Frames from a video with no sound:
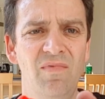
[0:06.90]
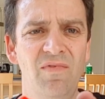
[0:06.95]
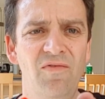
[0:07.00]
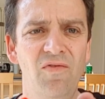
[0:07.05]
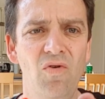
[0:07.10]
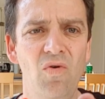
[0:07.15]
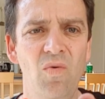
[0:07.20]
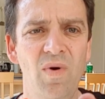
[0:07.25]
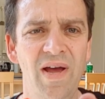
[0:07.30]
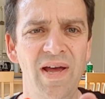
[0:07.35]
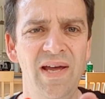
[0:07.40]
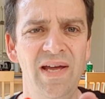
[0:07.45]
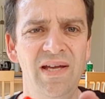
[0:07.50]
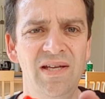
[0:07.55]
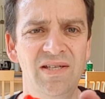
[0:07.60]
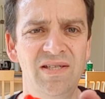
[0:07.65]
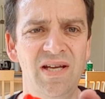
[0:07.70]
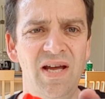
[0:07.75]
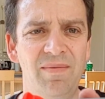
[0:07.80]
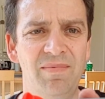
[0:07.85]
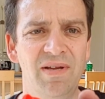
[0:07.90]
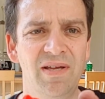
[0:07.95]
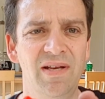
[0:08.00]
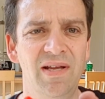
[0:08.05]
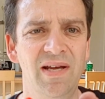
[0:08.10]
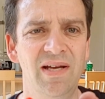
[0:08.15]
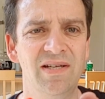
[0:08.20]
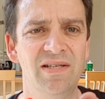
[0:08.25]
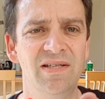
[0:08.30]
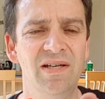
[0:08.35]
four-way tap
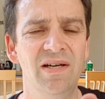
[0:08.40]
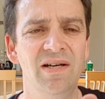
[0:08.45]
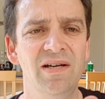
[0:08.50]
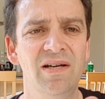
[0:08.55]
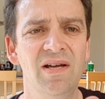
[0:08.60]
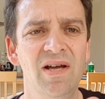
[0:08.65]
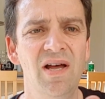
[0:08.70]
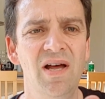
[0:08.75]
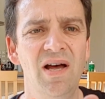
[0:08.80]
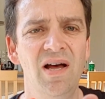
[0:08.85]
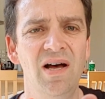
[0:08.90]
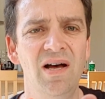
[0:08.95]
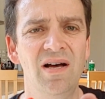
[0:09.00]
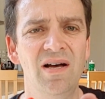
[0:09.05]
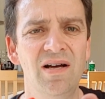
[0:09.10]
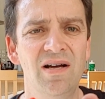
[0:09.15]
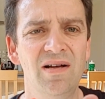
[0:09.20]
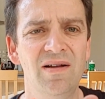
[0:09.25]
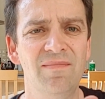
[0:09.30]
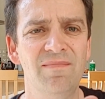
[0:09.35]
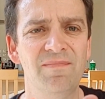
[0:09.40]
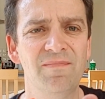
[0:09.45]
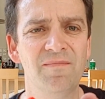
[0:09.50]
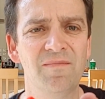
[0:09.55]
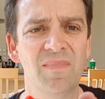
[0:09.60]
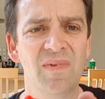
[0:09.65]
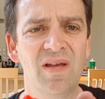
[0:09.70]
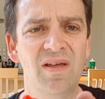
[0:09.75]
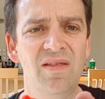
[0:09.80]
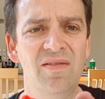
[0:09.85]
connector.
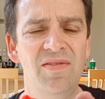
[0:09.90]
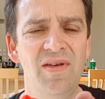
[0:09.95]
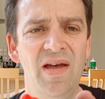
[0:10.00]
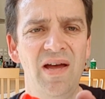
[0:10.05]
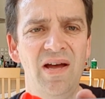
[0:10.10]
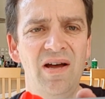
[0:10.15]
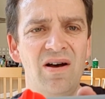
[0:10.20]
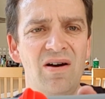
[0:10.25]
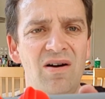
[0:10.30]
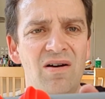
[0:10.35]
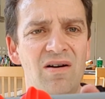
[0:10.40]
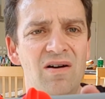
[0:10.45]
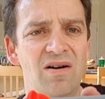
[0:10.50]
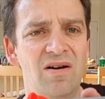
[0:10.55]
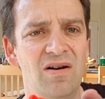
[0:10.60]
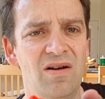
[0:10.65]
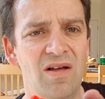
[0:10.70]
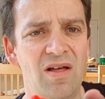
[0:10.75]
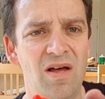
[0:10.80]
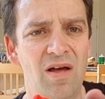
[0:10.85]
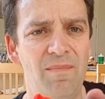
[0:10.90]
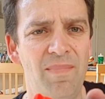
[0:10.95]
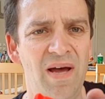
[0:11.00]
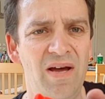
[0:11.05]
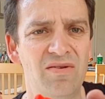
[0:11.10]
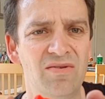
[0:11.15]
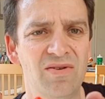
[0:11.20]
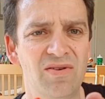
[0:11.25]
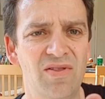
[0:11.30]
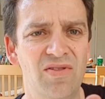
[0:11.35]
There are
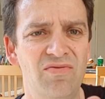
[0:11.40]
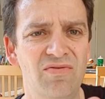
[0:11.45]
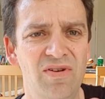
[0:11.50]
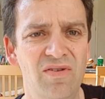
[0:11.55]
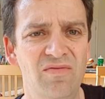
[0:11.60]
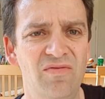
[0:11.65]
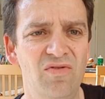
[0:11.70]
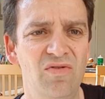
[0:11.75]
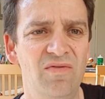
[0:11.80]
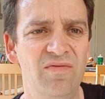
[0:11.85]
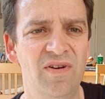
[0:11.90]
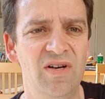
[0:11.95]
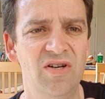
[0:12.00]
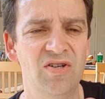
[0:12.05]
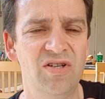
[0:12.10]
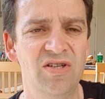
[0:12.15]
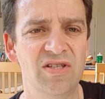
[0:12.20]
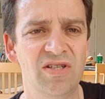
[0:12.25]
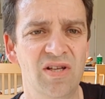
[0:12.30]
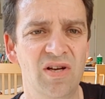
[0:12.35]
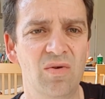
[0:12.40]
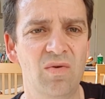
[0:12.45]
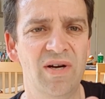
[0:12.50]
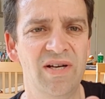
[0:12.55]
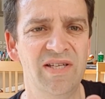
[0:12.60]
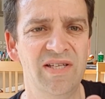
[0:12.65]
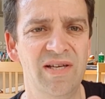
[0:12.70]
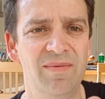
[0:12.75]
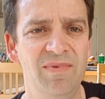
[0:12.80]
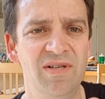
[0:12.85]
about 3 or 4 versions that are
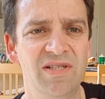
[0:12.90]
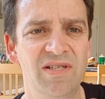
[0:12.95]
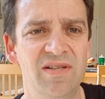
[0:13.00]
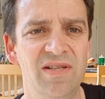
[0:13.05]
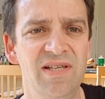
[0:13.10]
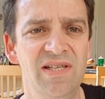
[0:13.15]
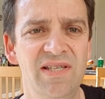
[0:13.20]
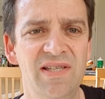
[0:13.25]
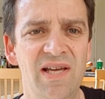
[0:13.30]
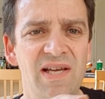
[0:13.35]
quite similar to this.